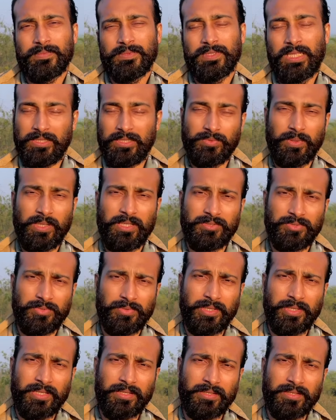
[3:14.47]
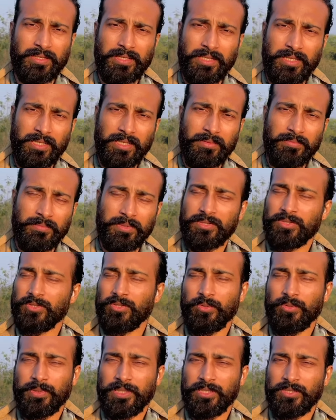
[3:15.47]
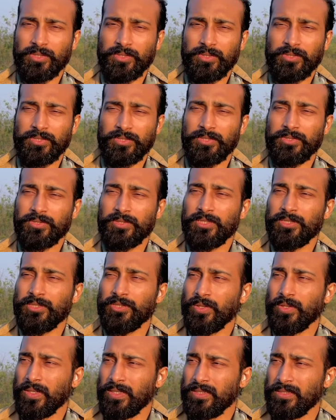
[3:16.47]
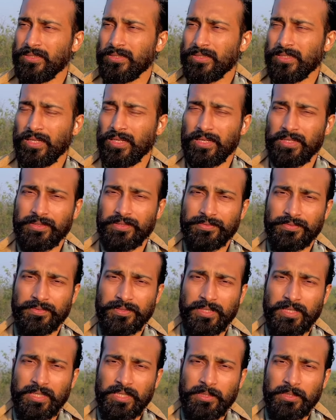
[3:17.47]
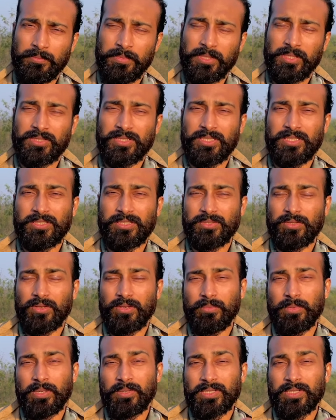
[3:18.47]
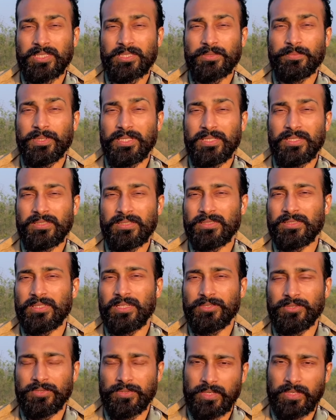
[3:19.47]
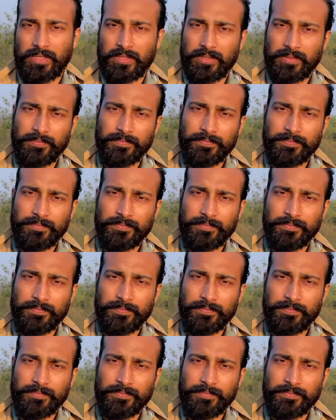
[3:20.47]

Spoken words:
That's why it's rare. Because nobody told you to enjoy this life, because it's all about experience that you get.